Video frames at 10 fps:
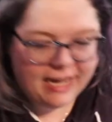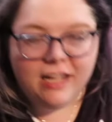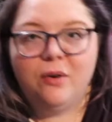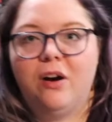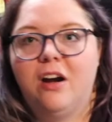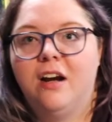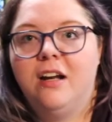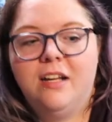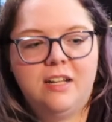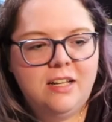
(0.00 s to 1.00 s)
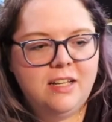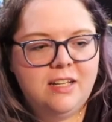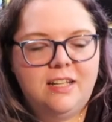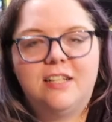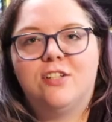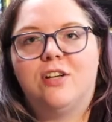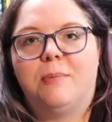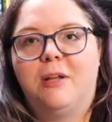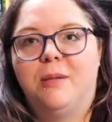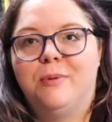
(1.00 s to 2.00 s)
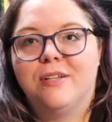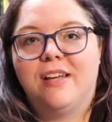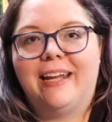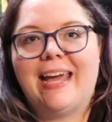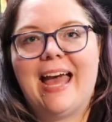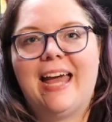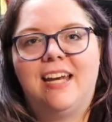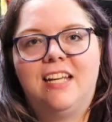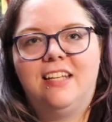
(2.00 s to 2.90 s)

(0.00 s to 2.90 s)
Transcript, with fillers: cat you are. I just dropped all the books on a cat.